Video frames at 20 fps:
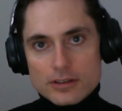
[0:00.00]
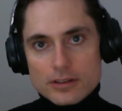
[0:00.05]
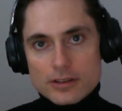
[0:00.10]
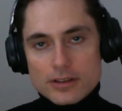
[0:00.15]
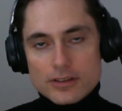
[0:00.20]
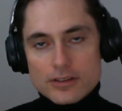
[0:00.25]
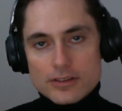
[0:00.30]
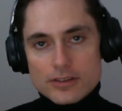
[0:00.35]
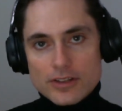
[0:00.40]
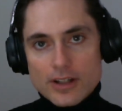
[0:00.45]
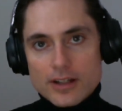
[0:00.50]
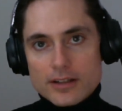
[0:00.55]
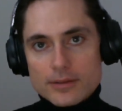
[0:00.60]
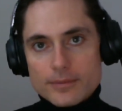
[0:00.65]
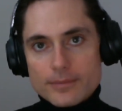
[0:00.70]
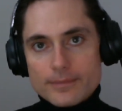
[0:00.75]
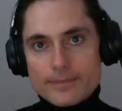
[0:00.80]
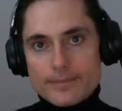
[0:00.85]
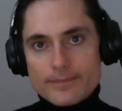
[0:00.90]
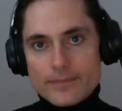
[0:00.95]

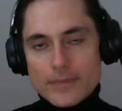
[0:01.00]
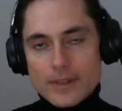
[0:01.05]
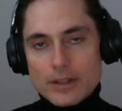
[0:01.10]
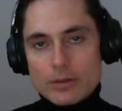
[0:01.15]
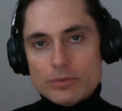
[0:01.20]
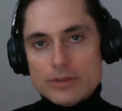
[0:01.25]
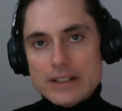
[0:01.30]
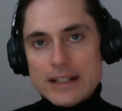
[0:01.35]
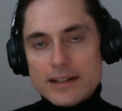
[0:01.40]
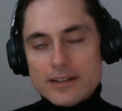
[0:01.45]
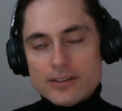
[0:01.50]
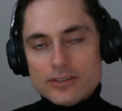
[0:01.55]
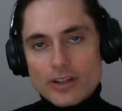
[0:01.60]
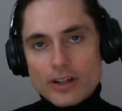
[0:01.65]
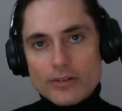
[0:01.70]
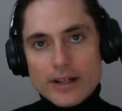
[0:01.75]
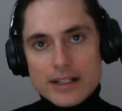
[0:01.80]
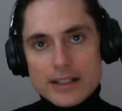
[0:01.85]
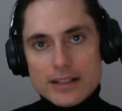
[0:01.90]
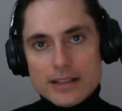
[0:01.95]
some readings
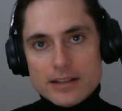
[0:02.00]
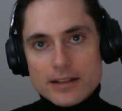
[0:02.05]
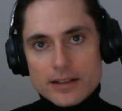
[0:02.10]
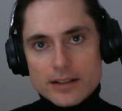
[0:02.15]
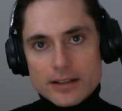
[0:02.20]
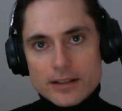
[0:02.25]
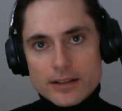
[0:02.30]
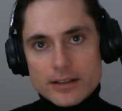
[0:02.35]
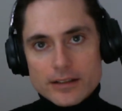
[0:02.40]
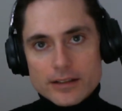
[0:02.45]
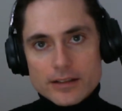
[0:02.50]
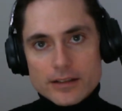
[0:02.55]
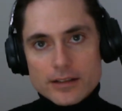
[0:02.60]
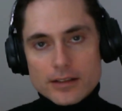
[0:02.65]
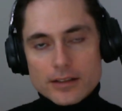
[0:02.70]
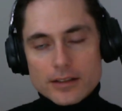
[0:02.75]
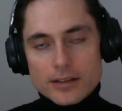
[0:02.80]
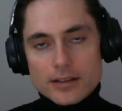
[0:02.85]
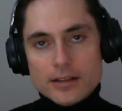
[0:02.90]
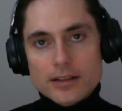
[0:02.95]
already on